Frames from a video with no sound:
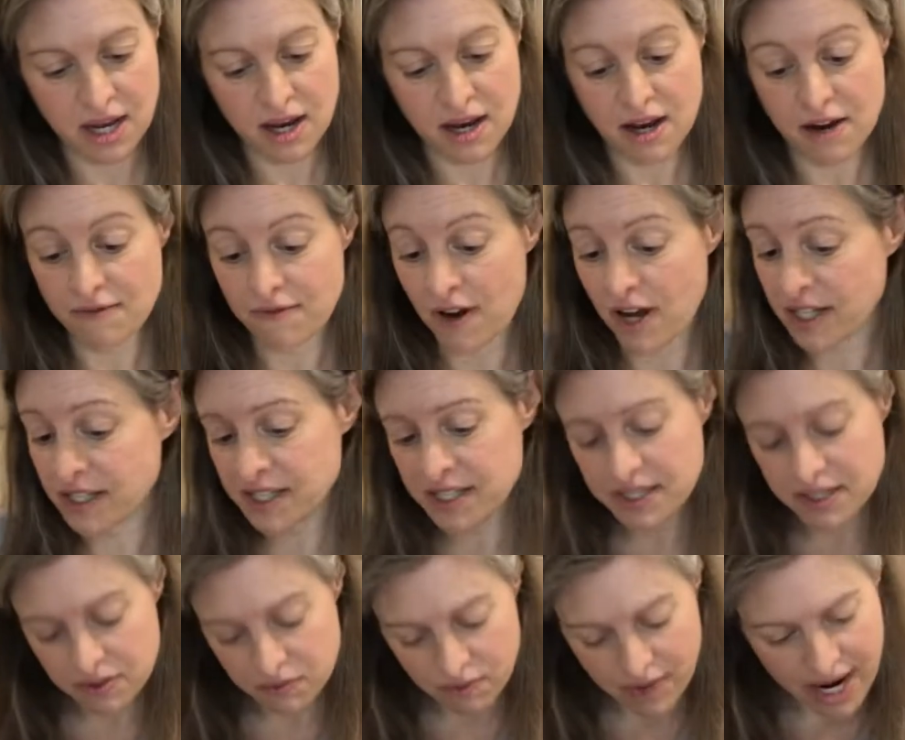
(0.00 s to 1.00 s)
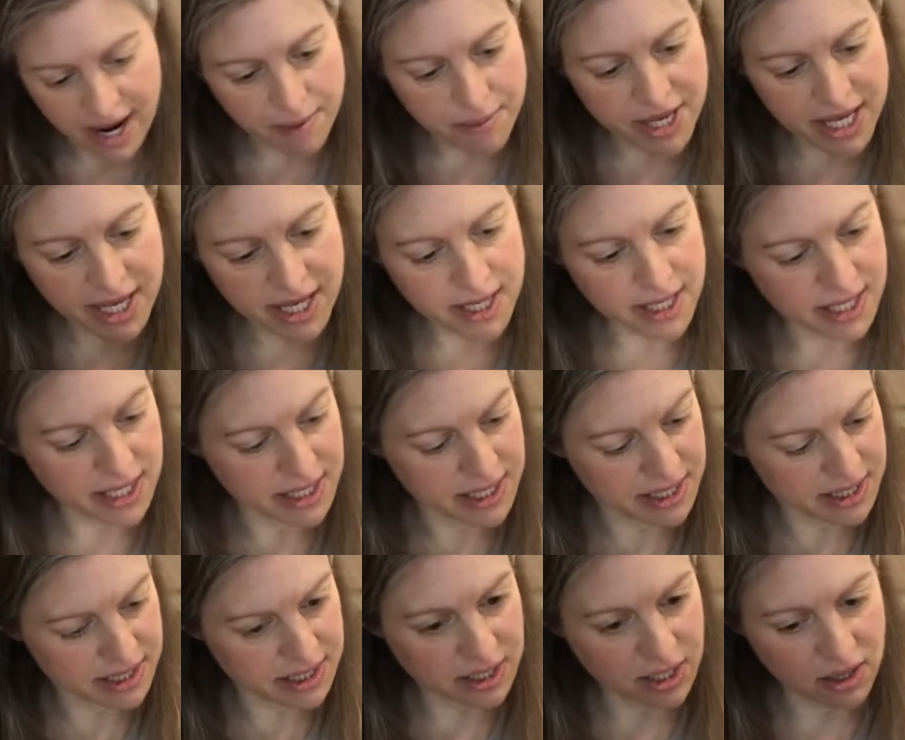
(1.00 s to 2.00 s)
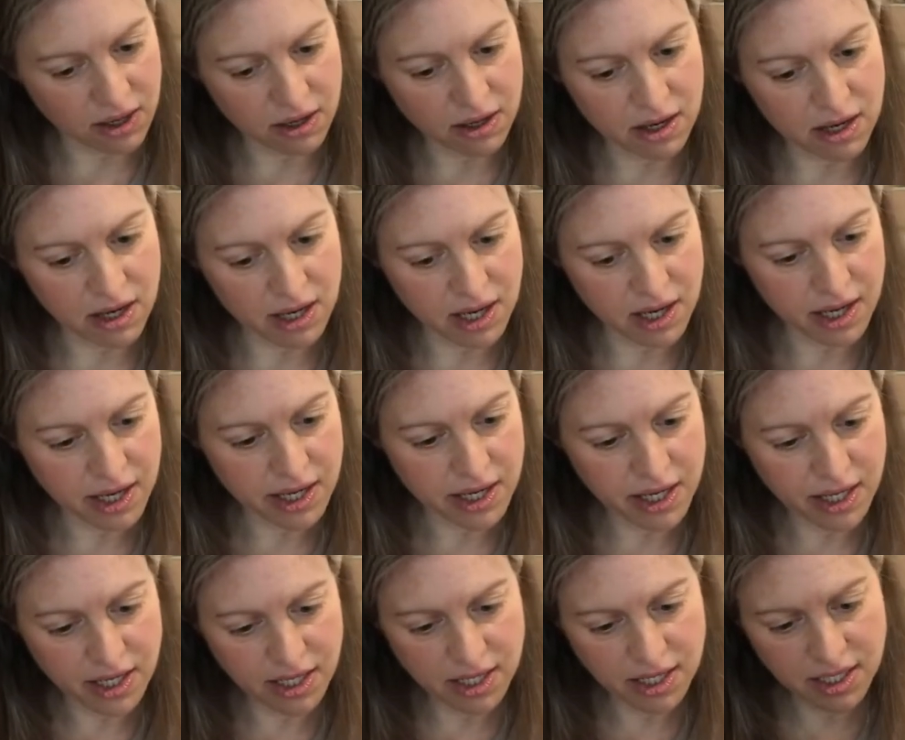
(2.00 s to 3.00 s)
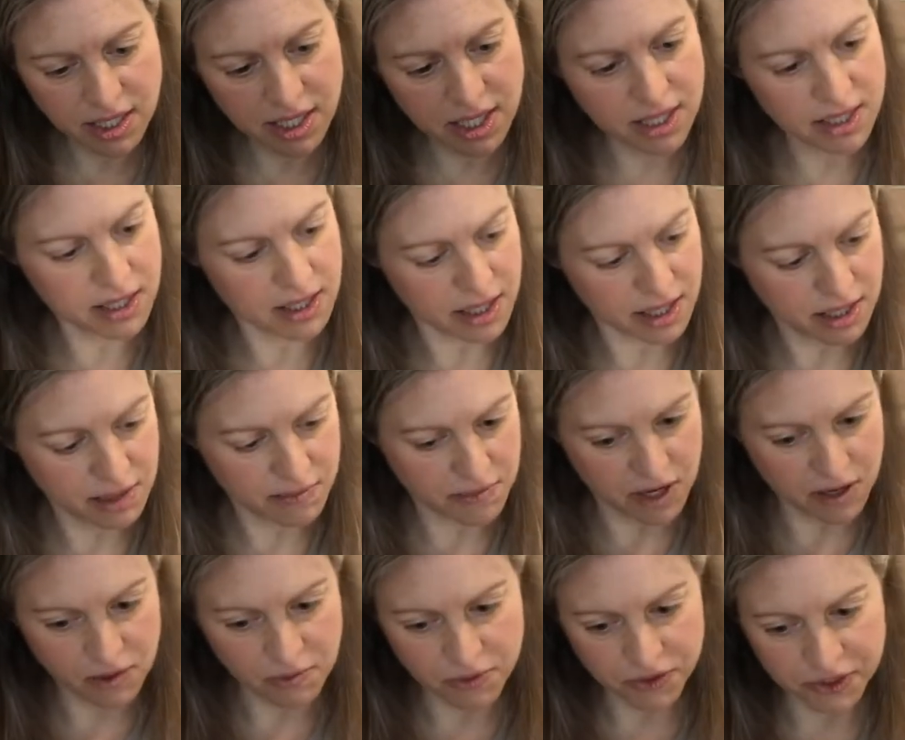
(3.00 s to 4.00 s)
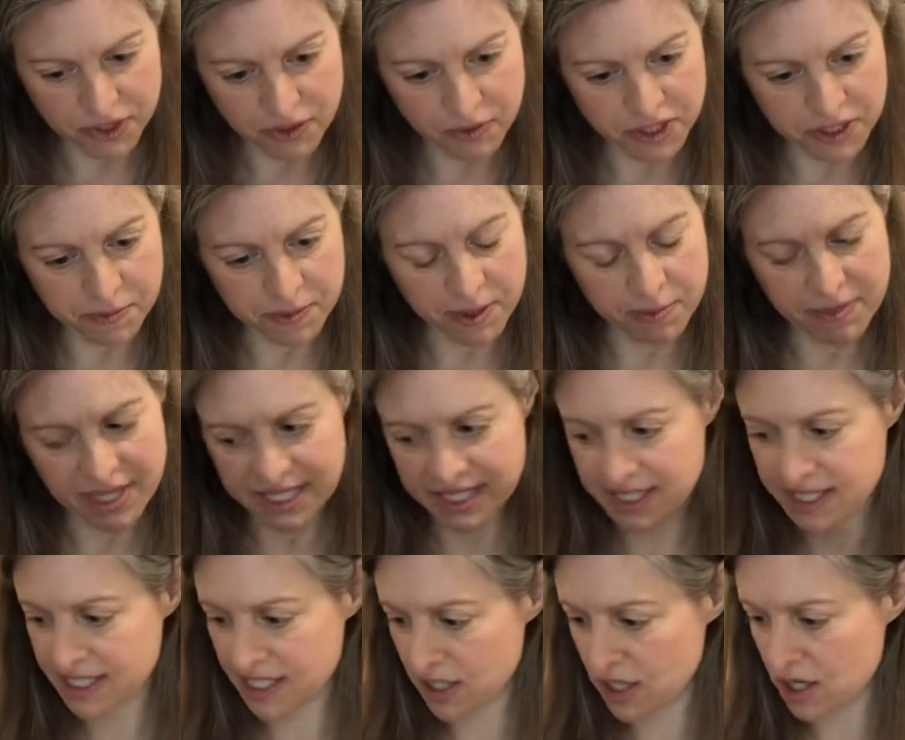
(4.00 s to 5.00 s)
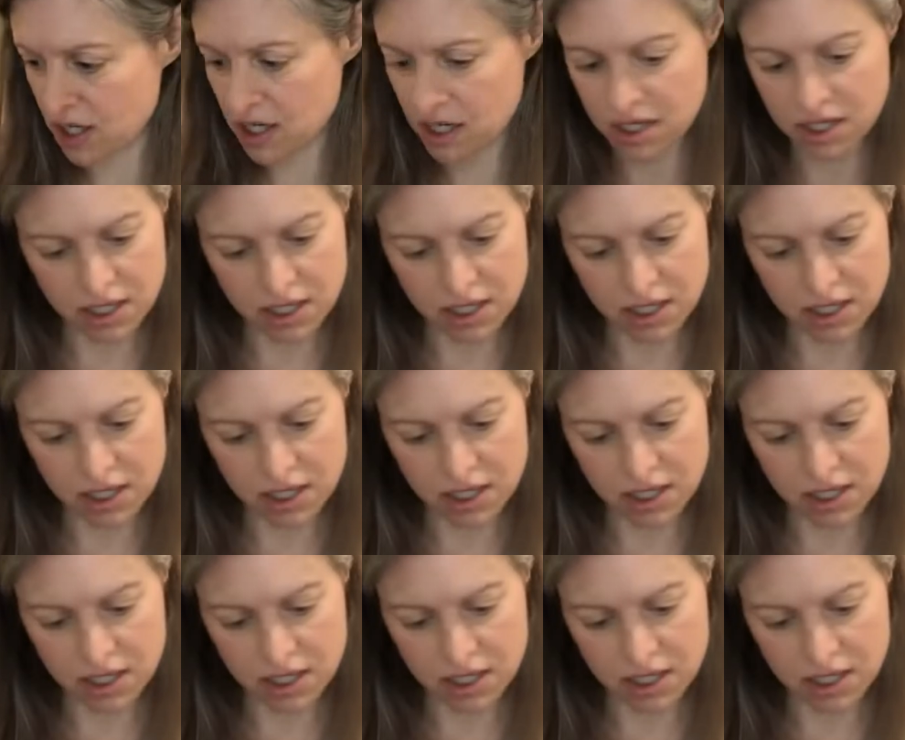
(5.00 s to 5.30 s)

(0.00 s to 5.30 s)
Fox and the Rabbit is on, I almost always put my sticker